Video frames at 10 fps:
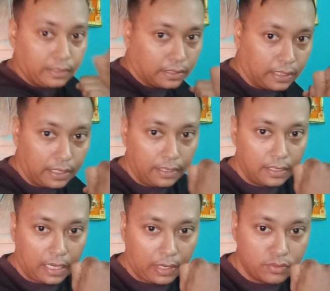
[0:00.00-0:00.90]
the
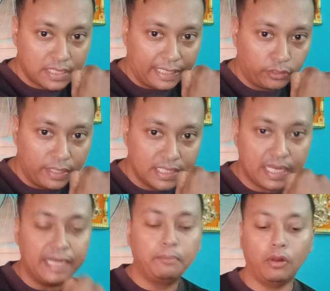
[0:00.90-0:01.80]
outside to
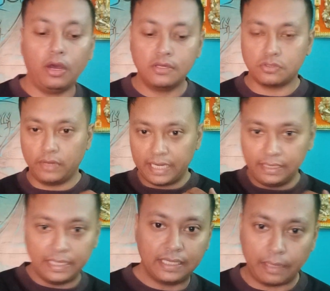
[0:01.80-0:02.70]
inside block. So
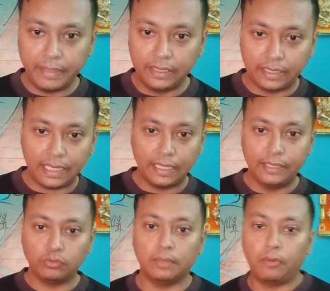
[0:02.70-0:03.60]
anything coming directly to the